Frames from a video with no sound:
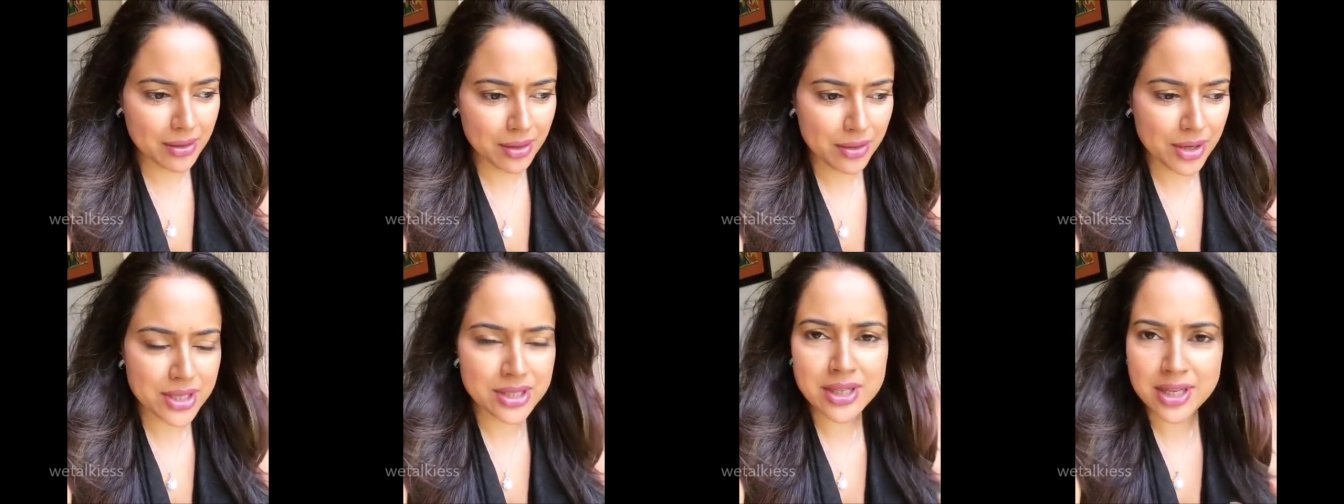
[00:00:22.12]

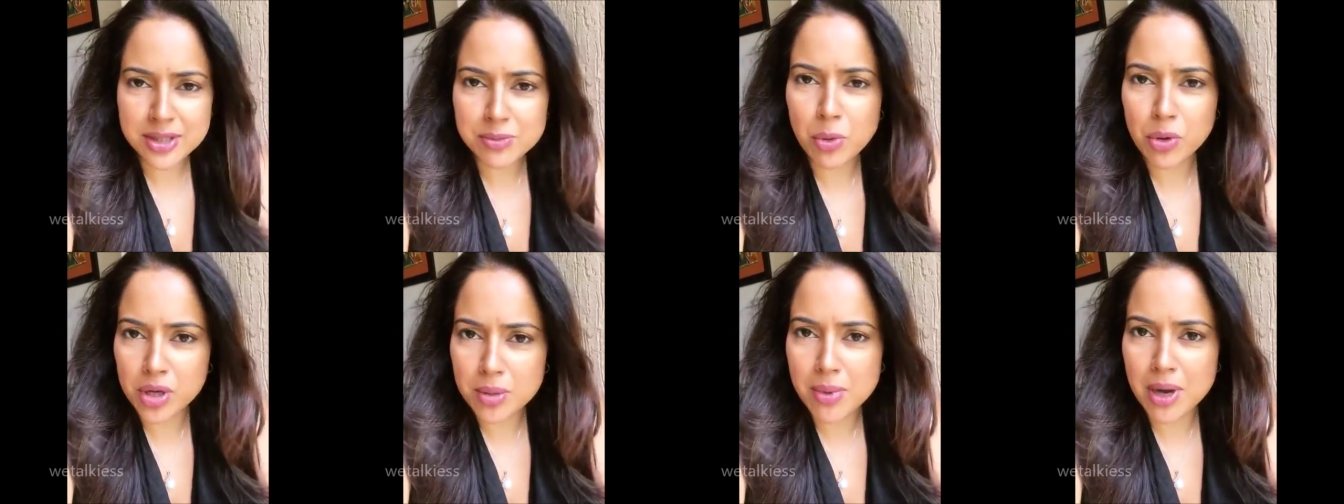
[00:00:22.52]
the reason I
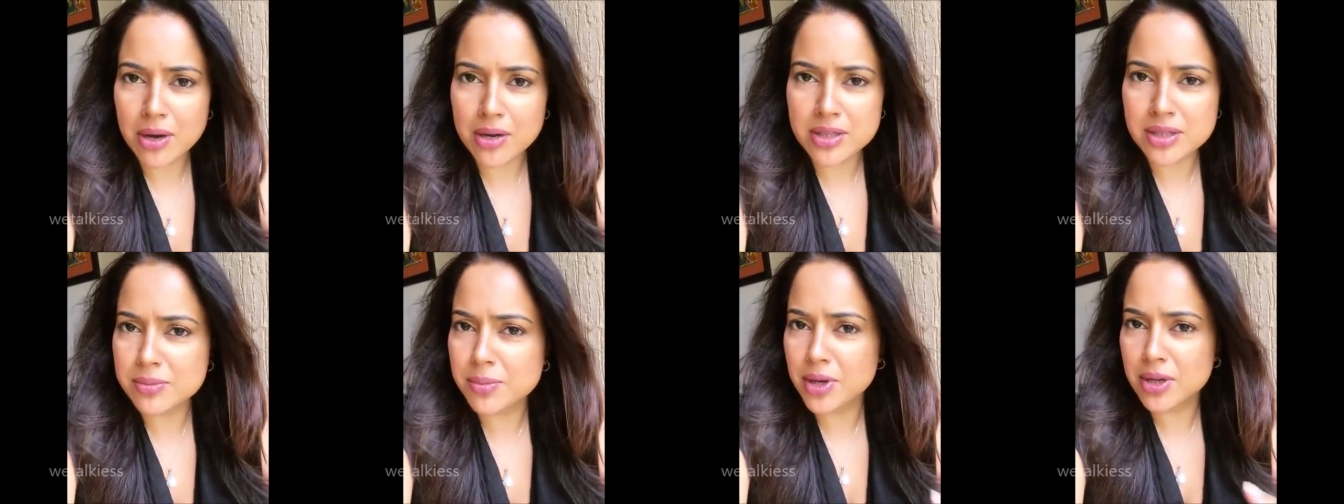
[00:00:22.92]
spoke
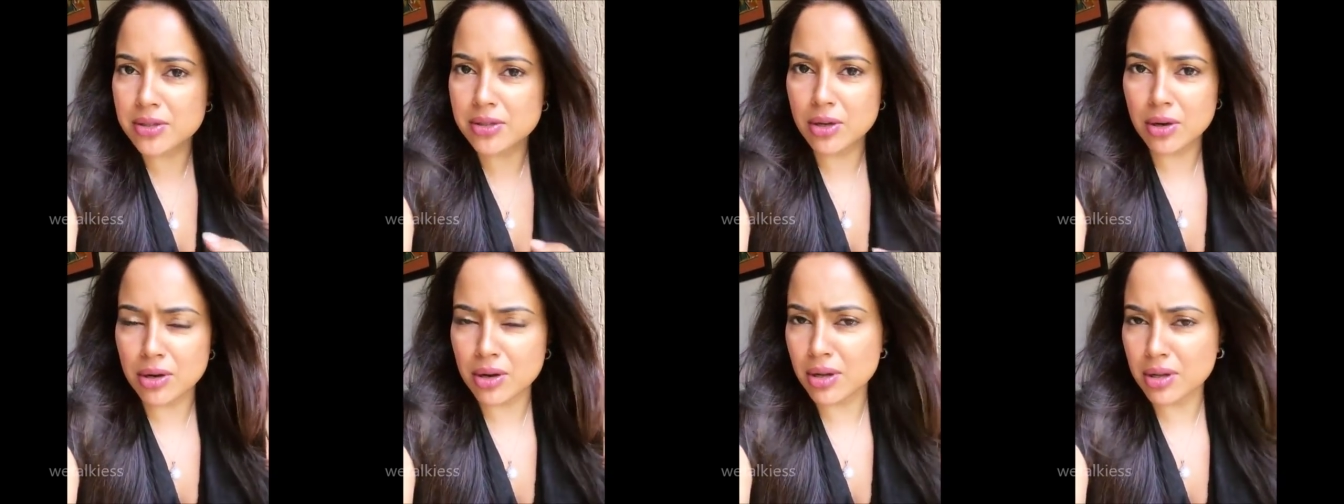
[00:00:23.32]
about is
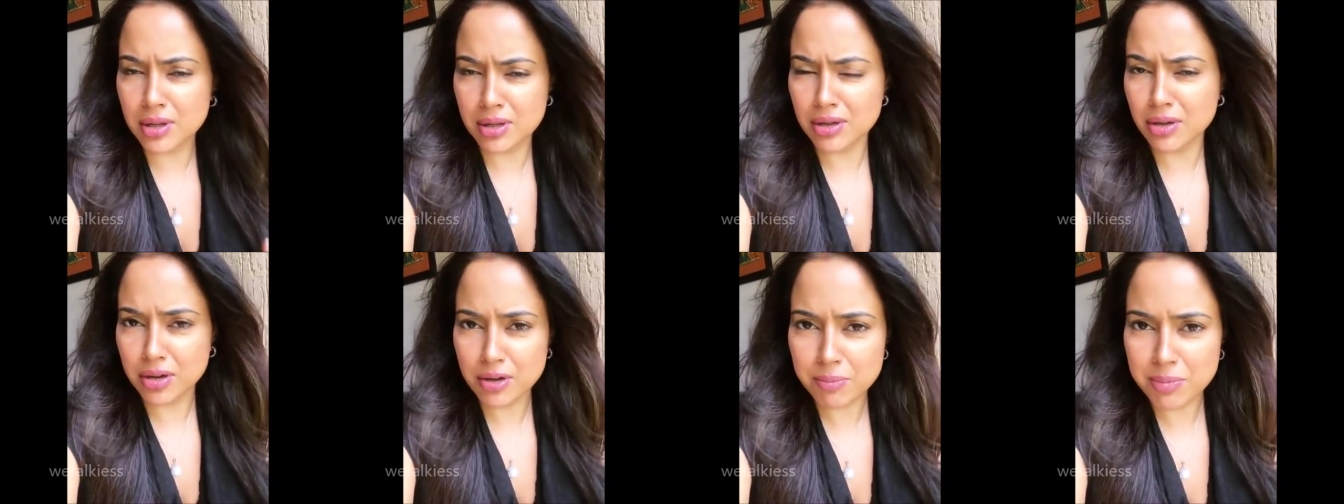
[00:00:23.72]
because a lot, a
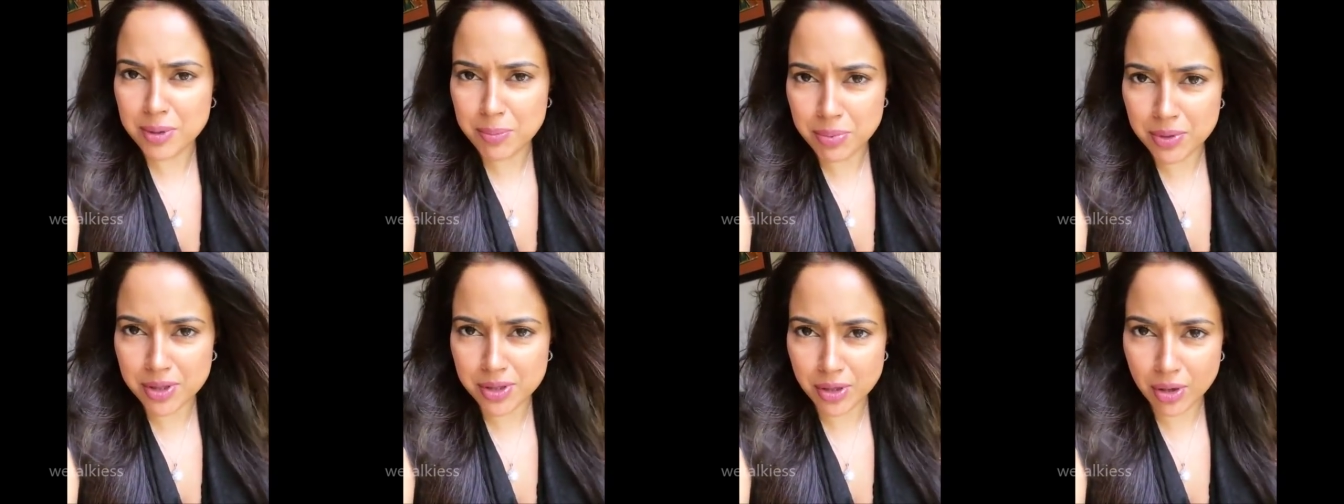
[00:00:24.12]
lot of
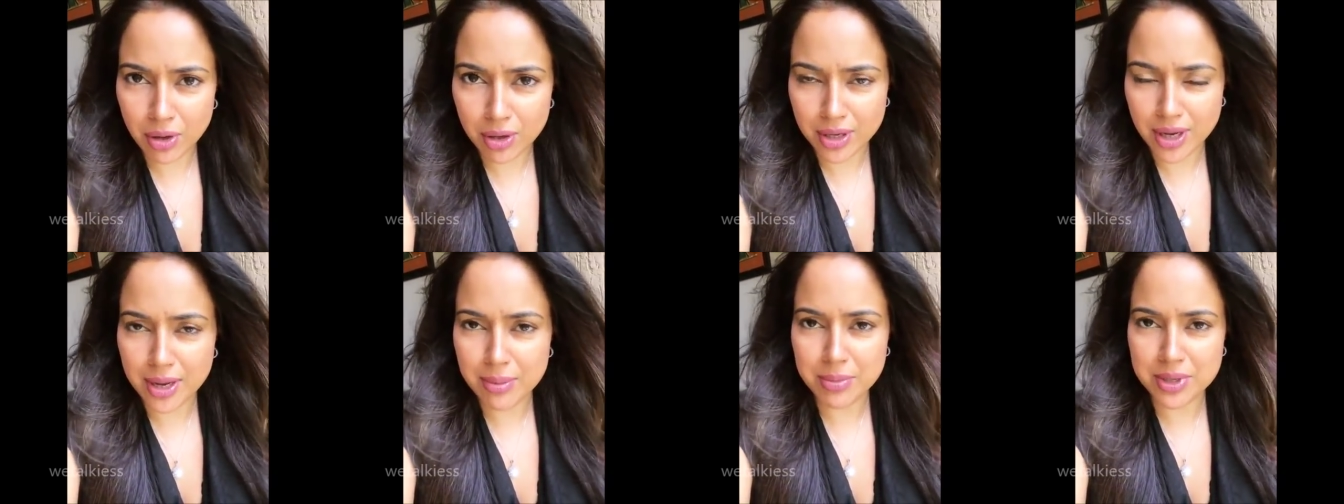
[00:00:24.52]
people
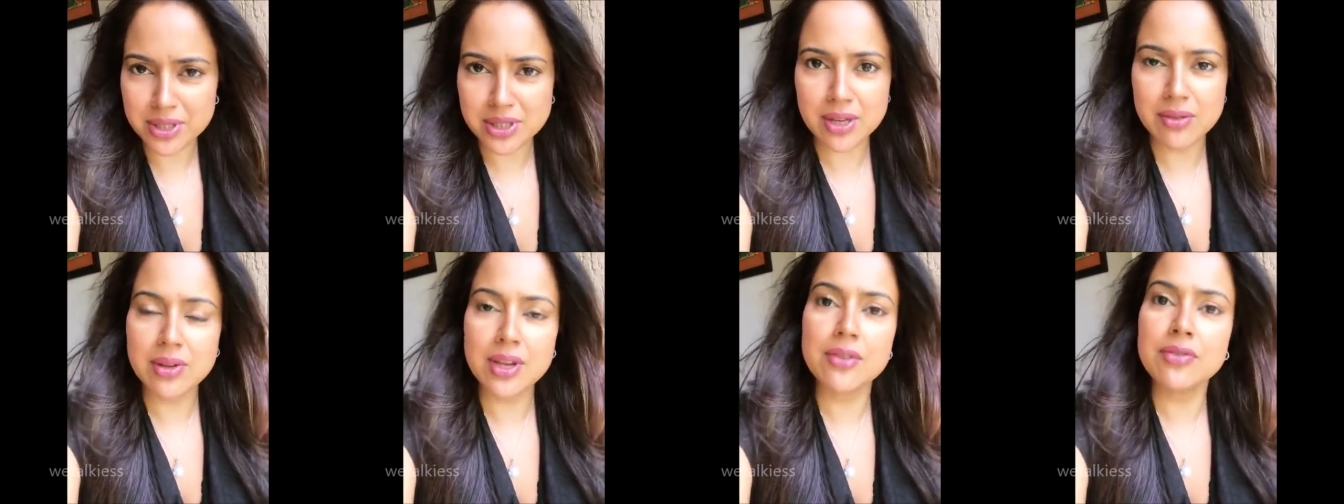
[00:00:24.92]
thought I
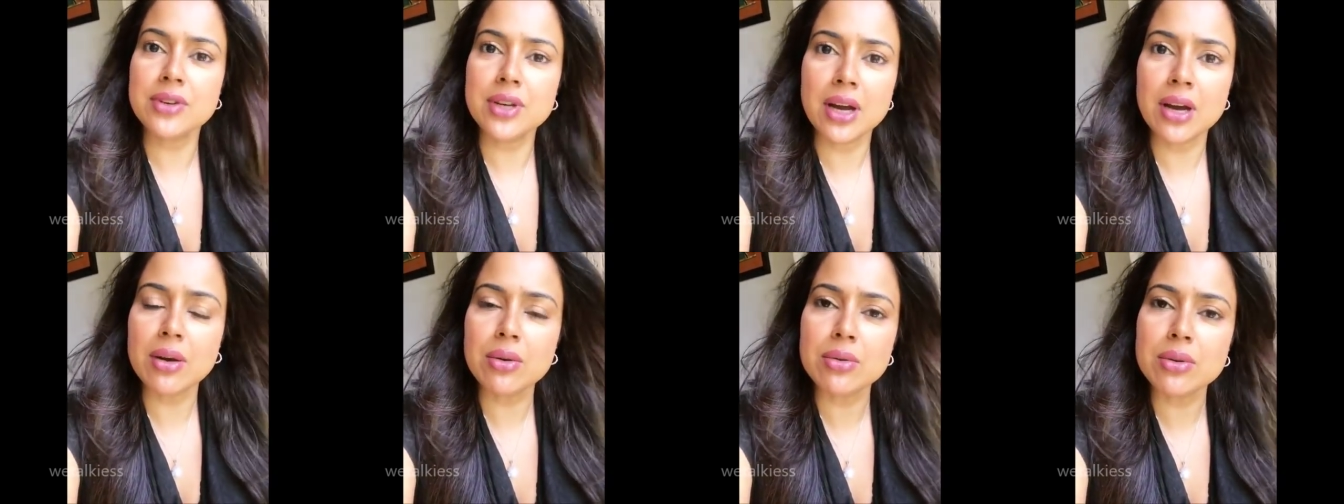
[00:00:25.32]
must have left
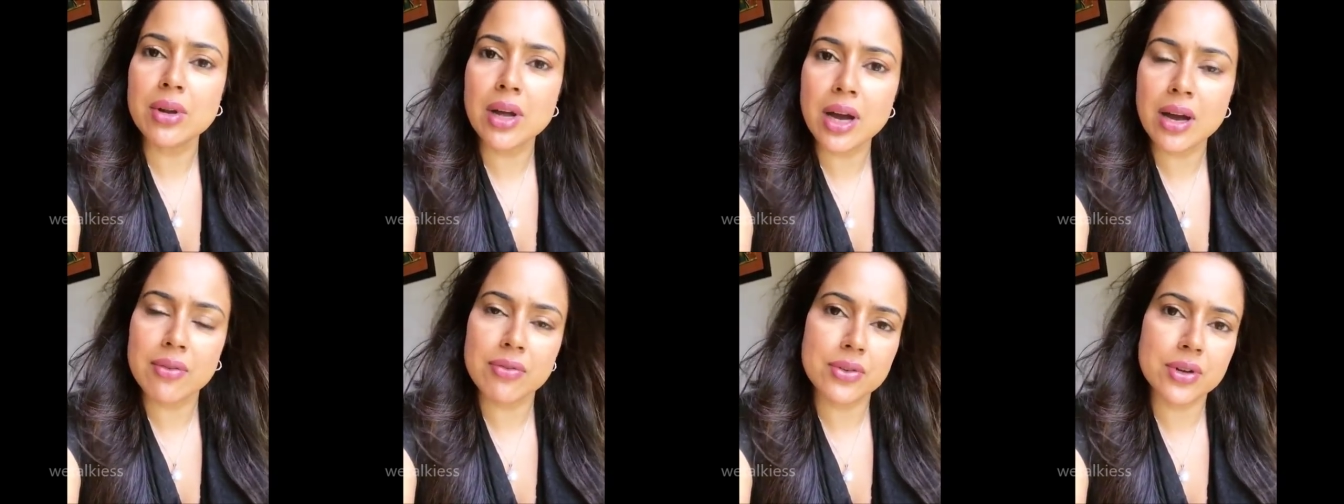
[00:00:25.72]
town
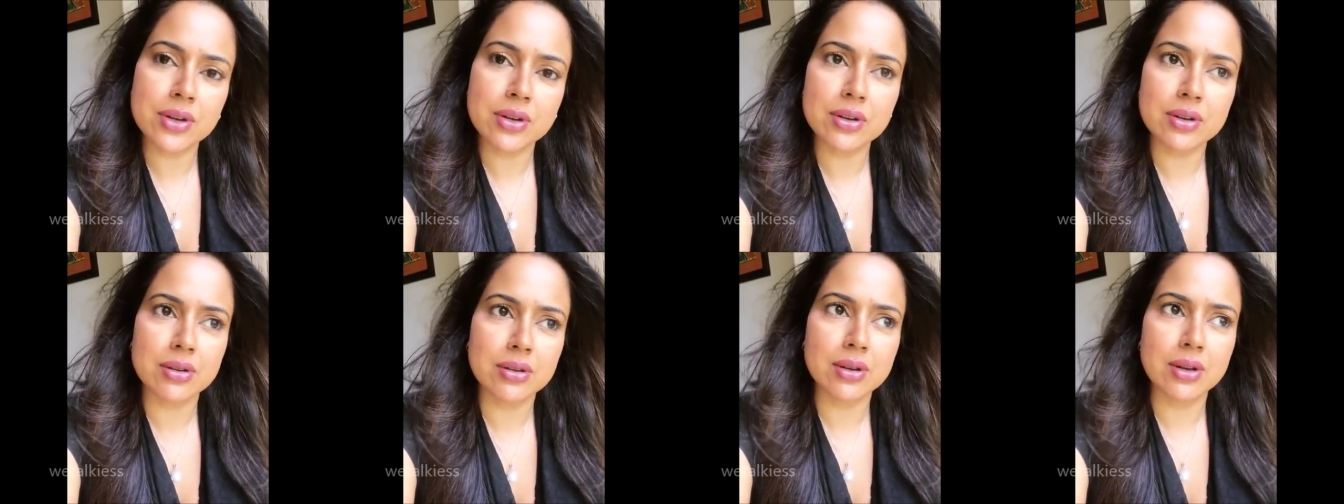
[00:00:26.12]

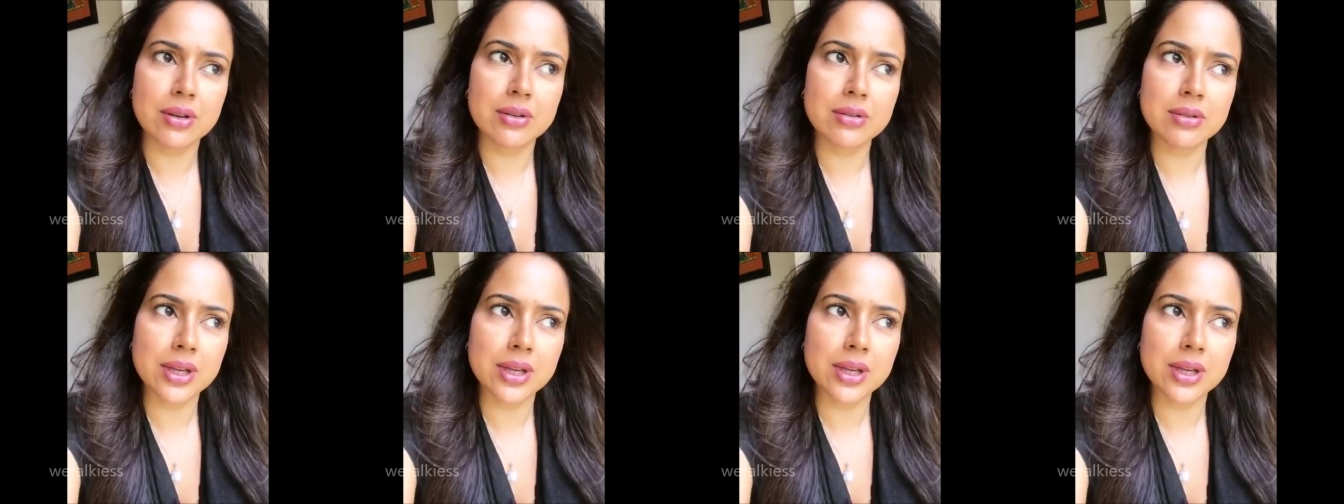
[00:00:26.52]
after